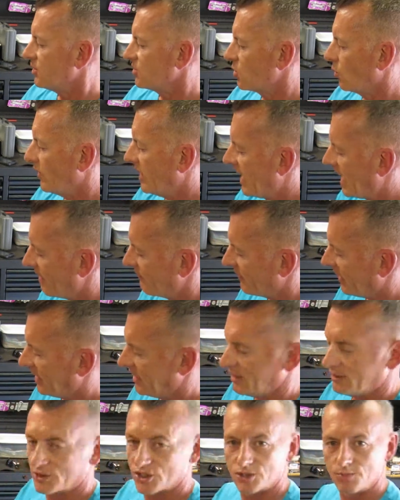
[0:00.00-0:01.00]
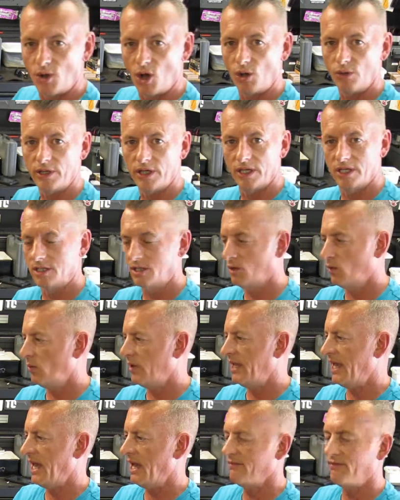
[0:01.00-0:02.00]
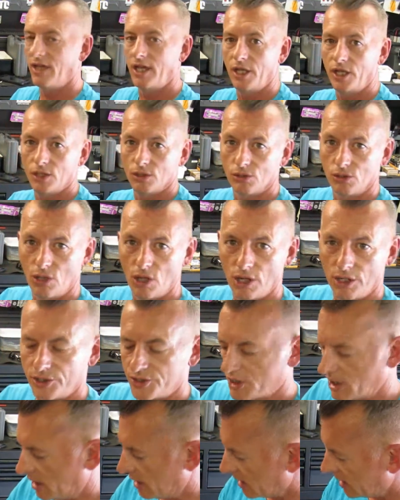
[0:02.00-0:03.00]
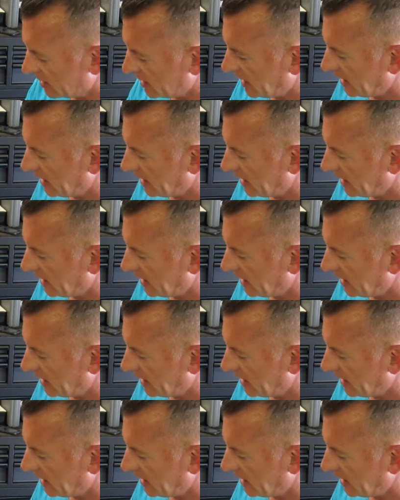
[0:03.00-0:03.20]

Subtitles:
we have a small gun, we have a large gun,